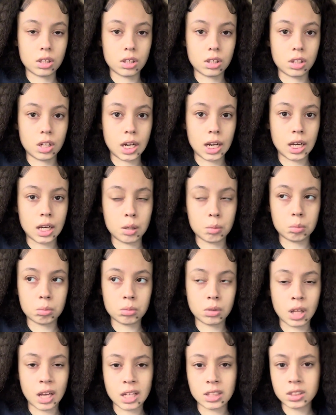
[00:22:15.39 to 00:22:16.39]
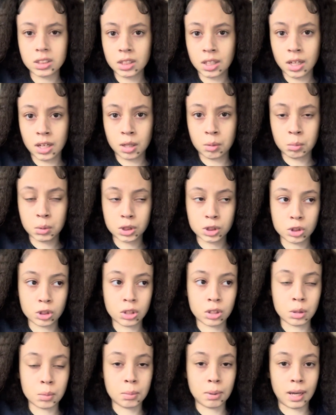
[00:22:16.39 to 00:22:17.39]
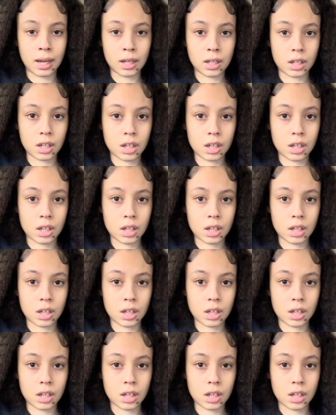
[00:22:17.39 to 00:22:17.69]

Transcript: name, last name is on the back